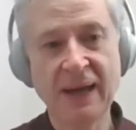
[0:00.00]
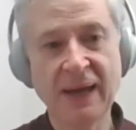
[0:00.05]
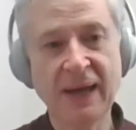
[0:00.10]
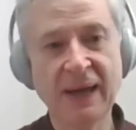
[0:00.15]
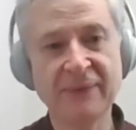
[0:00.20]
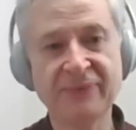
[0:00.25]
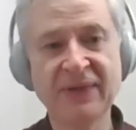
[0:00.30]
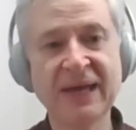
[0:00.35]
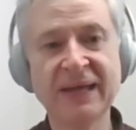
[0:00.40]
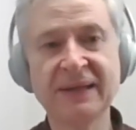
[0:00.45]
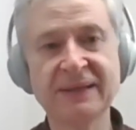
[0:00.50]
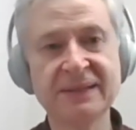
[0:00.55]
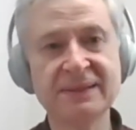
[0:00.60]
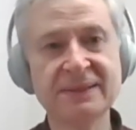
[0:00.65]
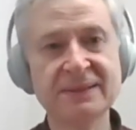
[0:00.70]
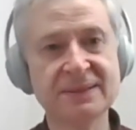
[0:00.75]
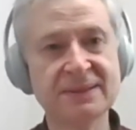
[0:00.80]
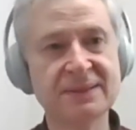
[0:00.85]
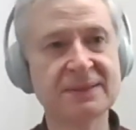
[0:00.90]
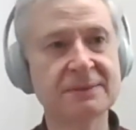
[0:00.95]
And that
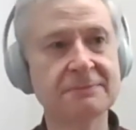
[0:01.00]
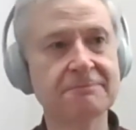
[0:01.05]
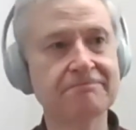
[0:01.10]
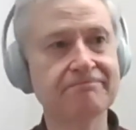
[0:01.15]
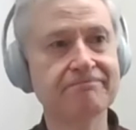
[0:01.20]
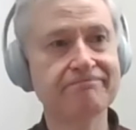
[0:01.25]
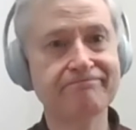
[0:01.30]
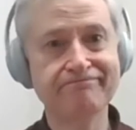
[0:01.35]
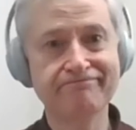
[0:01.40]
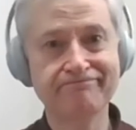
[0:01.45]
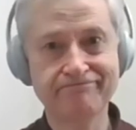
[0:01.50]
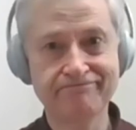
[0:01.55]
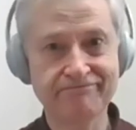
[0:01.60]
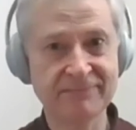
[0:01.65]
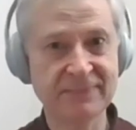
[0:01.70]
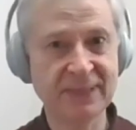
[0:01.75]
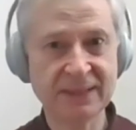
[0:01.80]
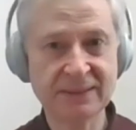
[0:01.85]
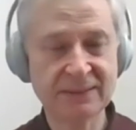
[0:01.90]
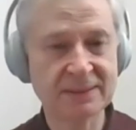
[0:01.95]
is
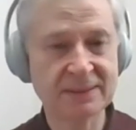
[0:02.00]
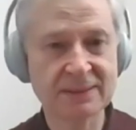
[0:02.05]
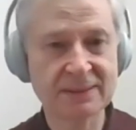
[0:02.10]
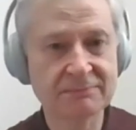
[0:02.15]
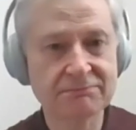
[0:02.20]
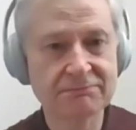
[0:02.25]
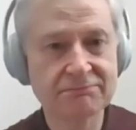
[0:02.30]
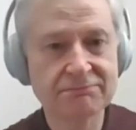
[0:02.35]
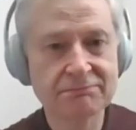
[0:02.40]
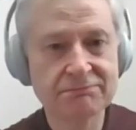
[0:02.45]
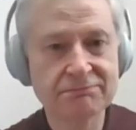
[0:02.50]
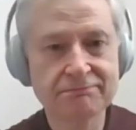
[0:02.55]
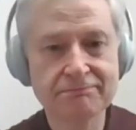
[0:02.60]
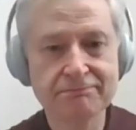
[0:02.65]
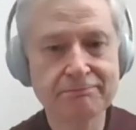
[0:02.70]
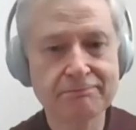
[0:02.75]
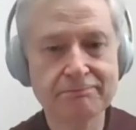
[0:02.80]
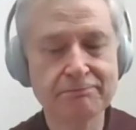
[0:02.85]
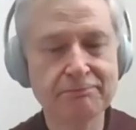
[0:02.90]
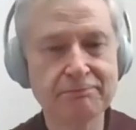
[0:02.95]
that's
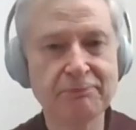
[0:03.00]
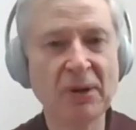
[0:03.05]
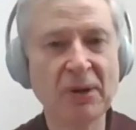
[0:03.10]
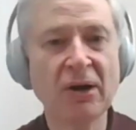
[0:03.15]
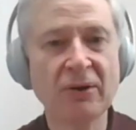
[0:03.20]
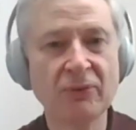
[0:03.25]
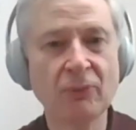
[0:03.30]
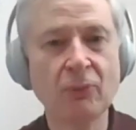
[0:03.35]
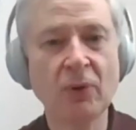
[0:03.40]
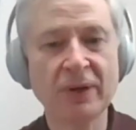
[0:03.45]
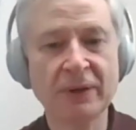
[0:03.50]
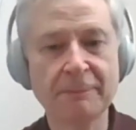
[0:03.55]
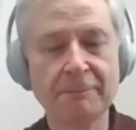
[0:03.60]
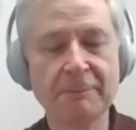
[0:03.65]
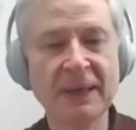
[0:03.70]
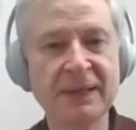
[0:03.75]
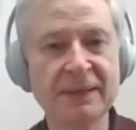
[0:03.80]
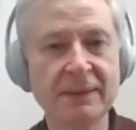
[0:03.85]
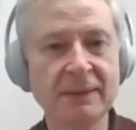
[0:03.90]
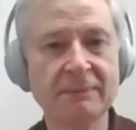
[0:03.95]
part of what it
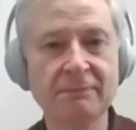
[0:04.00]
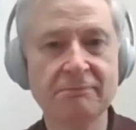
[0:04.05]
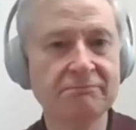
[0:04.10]
may.